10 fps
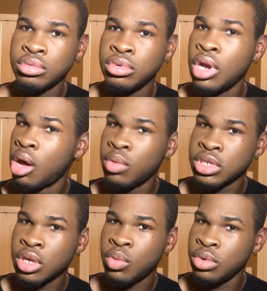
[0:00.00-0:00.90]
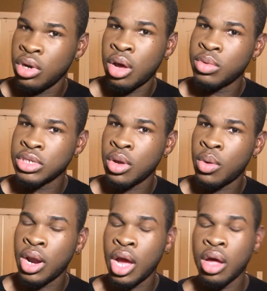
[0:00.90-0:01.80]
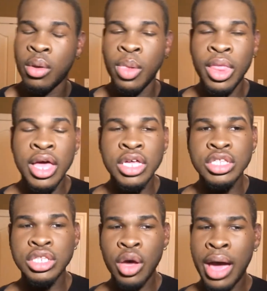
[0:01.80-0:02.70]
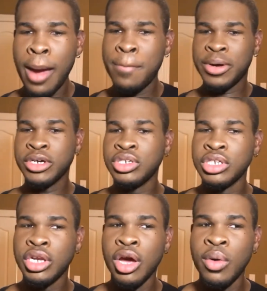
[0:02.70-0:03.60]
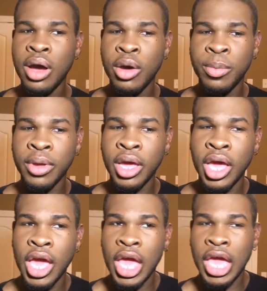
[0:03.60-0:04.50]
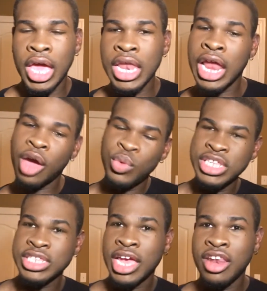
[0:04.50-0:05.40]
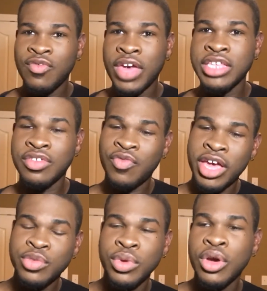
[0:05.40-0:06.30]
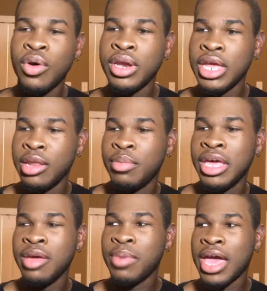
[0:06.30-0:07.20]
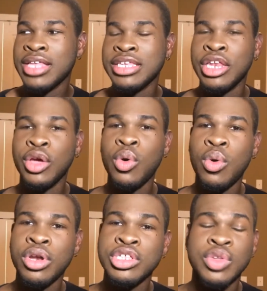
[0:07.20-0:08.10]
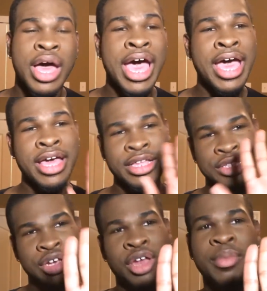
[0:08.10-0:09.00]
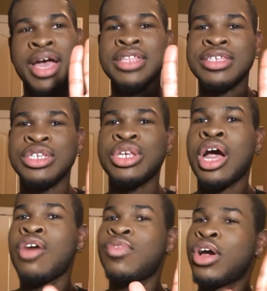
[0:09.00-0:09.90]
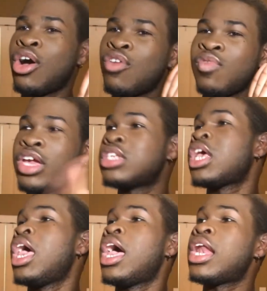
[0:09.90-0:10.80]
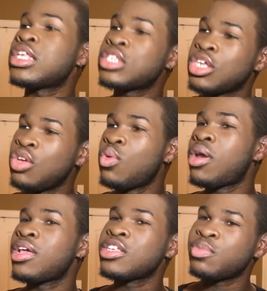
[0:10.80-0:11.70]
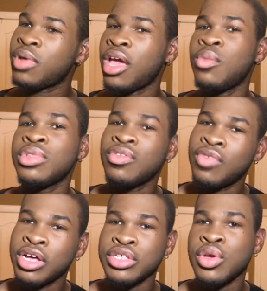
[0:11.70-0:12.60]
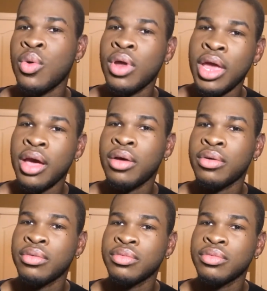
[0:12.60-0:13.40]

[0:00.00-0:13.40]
you know what's going on? So I push the door open and like we standing face to face, we going into Bean Pie's in the corner. So I turn my attention off of Goldfish and I said, you wanna explain what the fuck is going on?